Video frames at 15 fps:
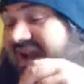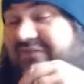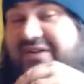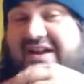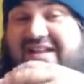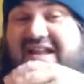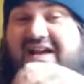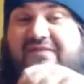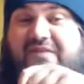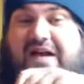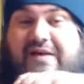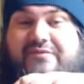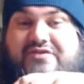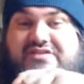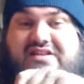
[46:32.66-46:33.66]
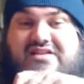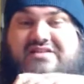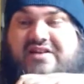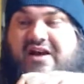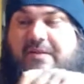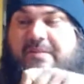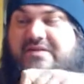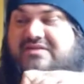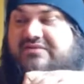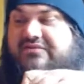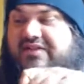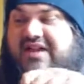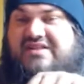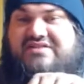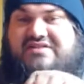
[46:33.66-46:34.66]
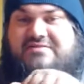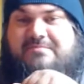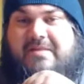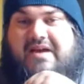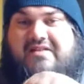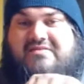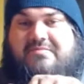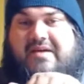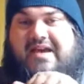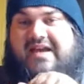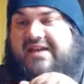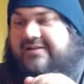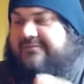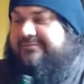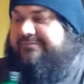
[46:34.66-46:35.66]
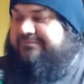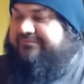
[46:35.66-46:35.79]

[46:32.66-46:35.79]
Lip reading: I've had like 5 or 6 copies of Legends bounce back,